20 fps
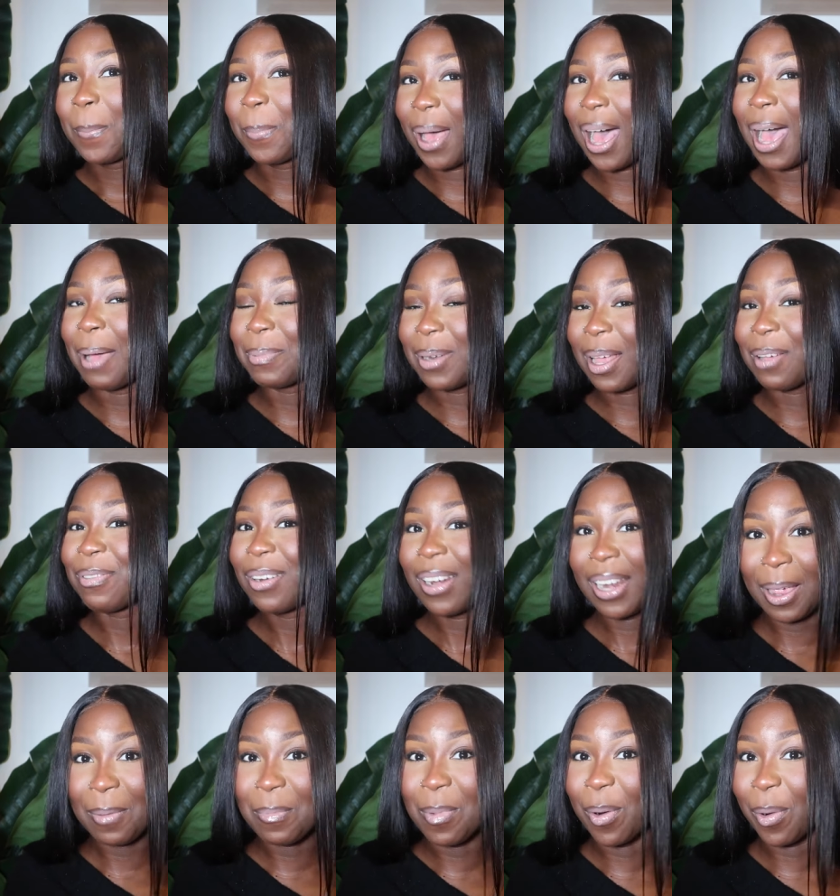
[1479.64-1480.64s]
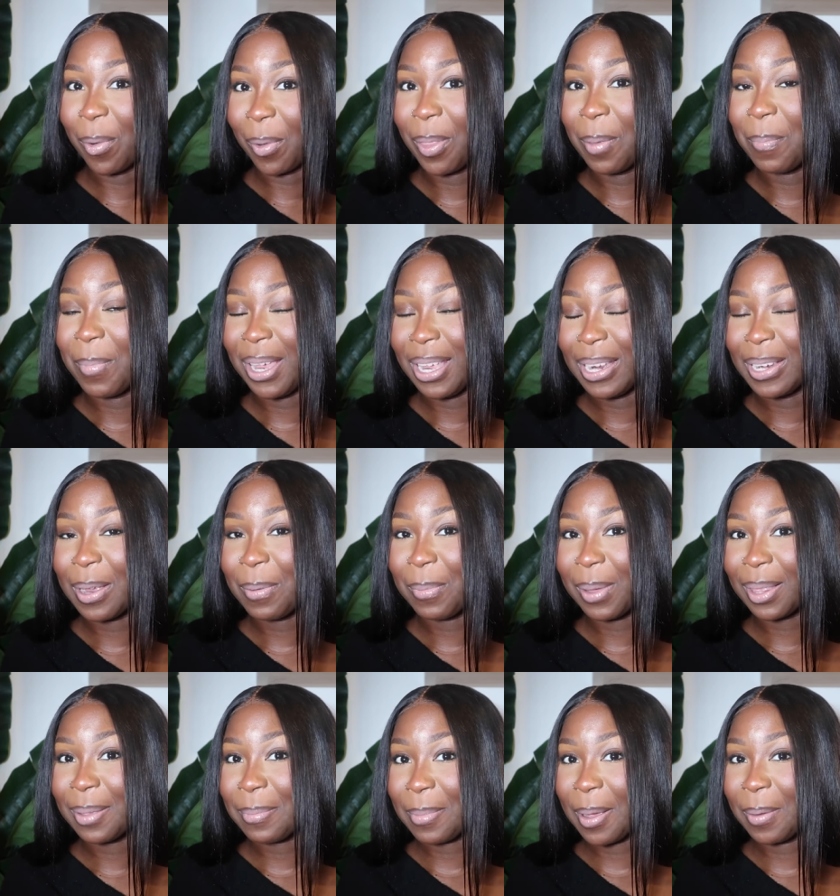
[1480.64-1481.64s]
but I'm definitely more on the medium
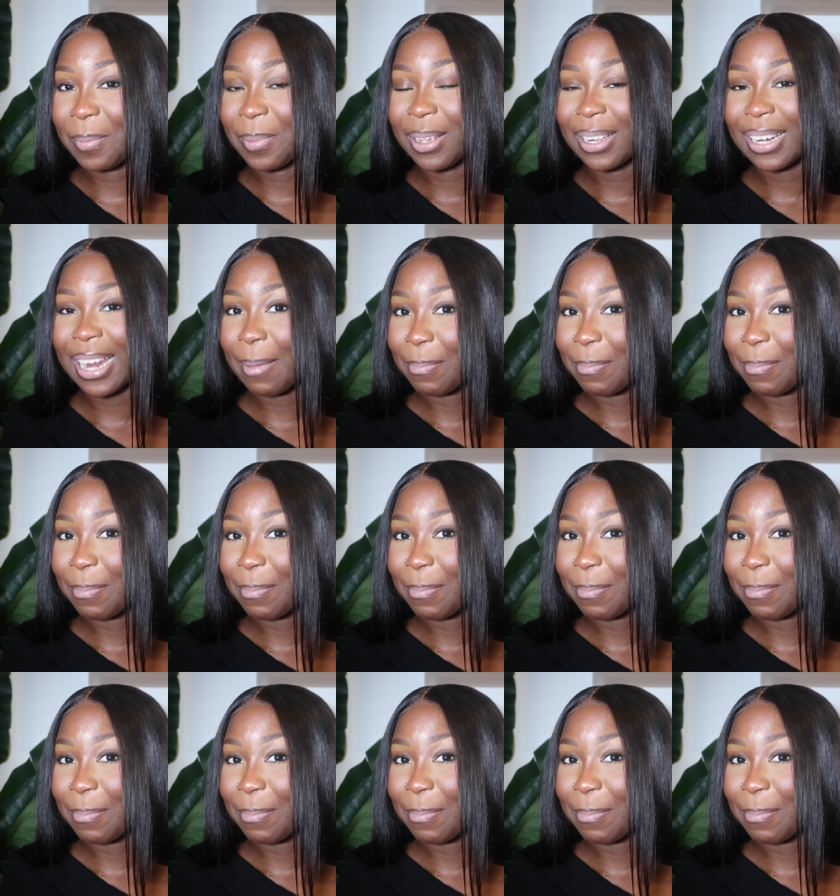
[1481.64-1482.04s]
at the moment.